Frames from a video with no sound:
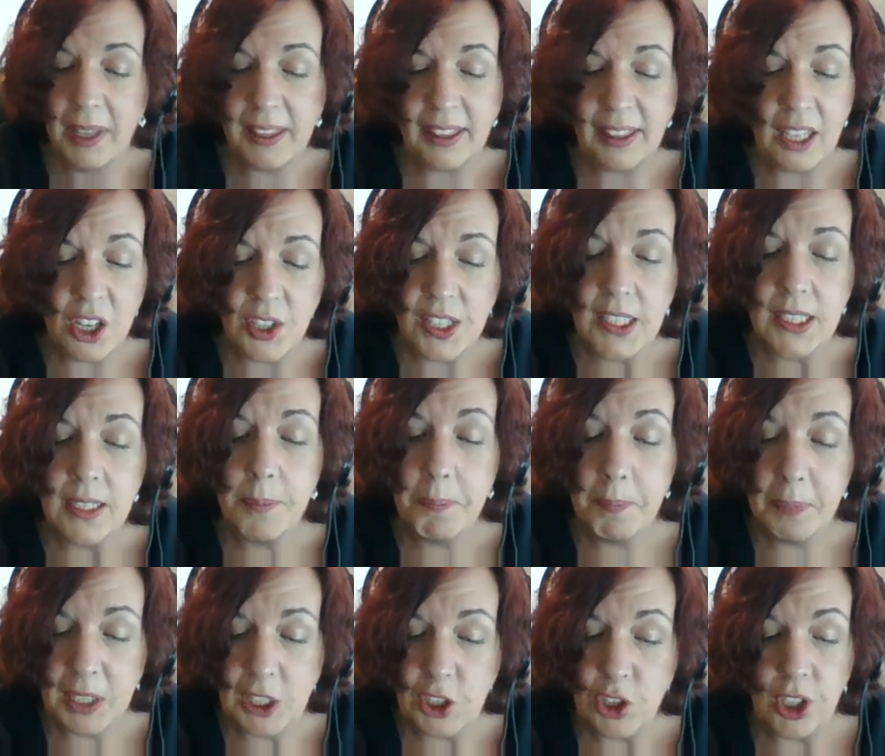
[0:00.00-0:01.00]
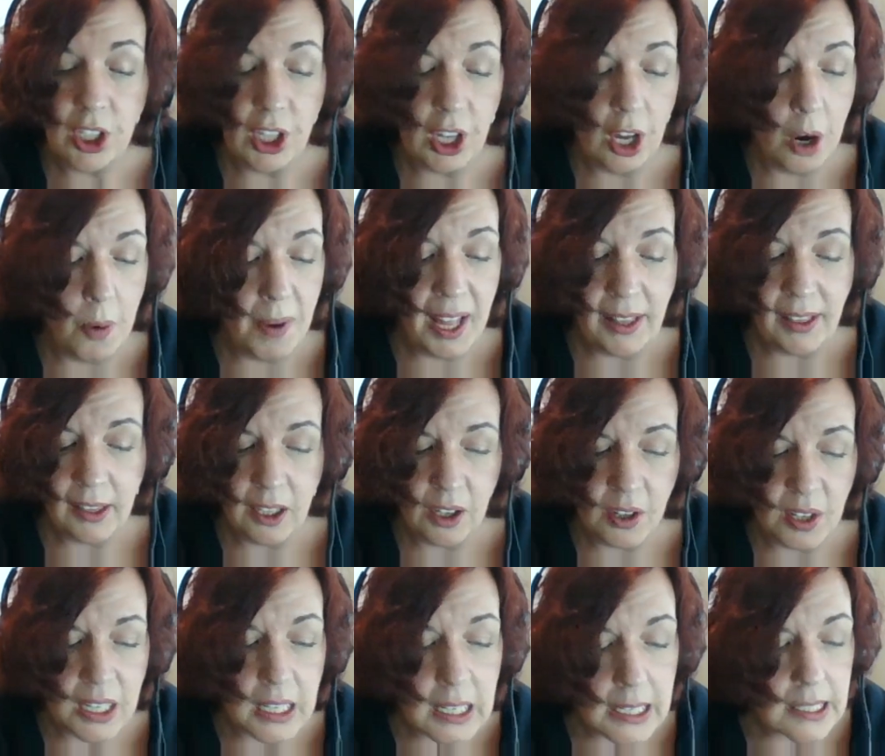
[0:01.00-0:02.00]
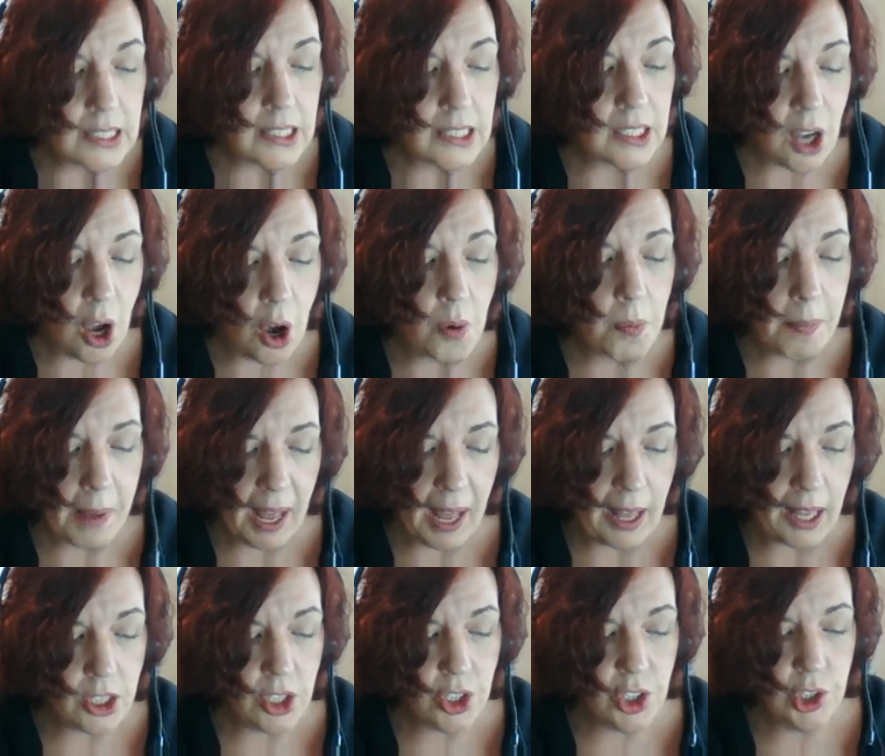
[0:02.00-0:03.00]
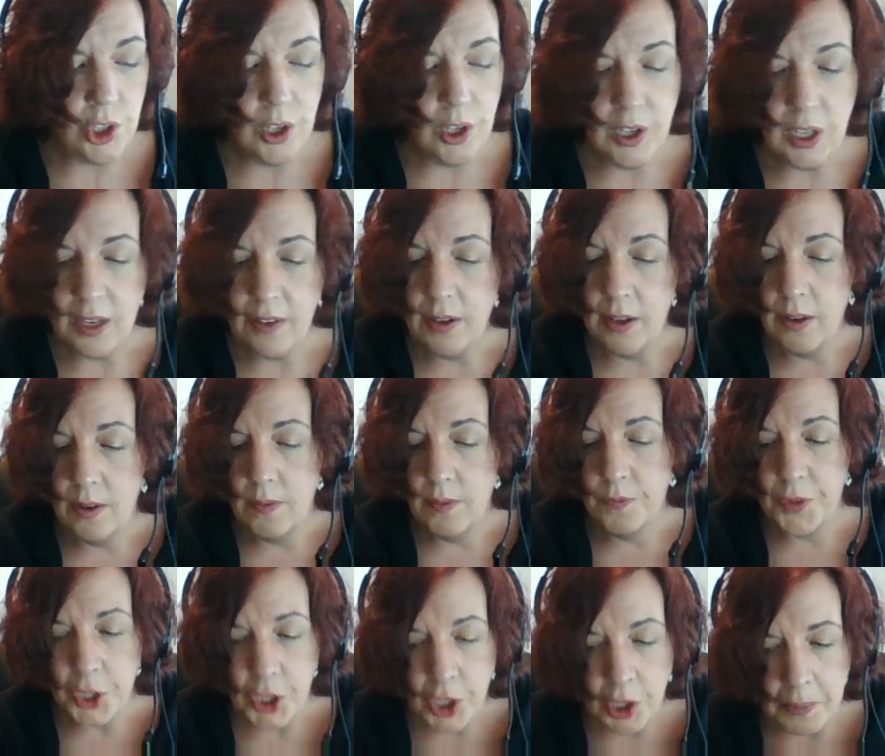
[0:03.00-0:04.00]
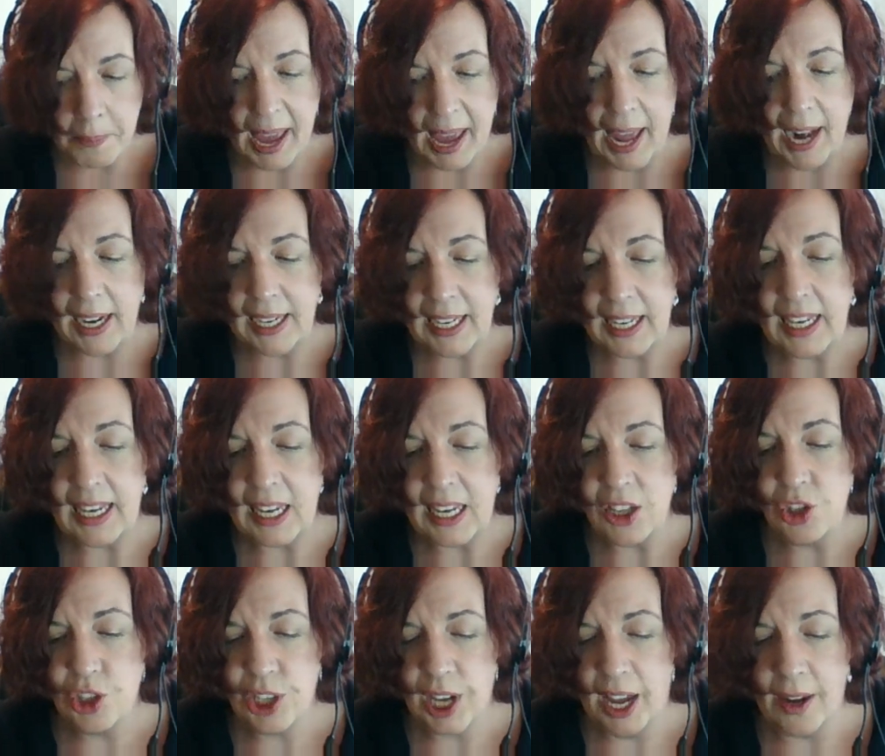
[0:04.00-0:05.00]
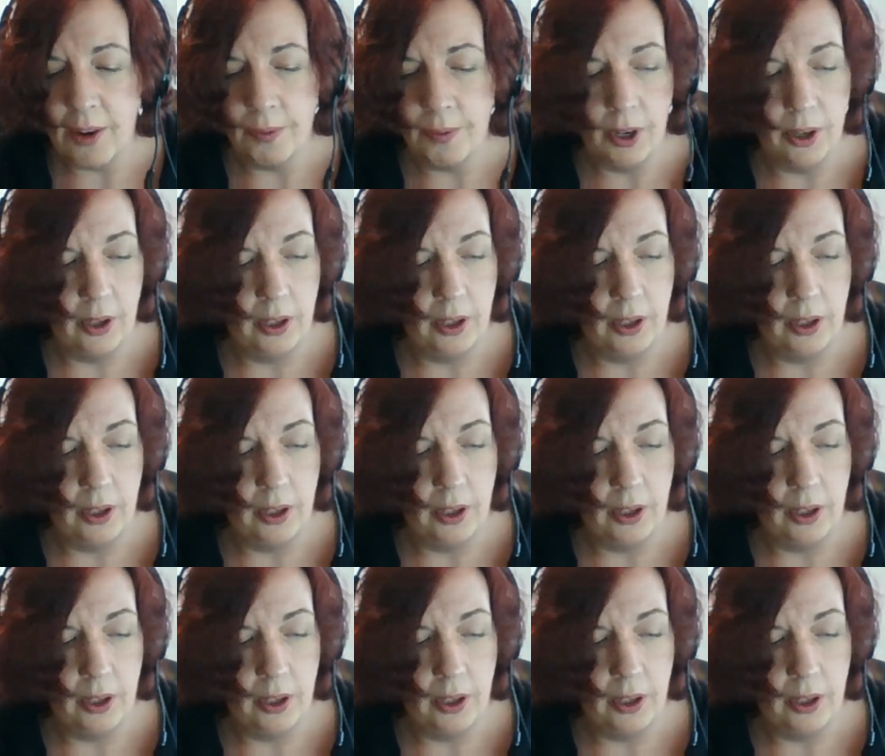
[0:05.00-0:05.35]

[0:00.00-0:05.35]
speak. but you, you know what? There is so much for humanity in general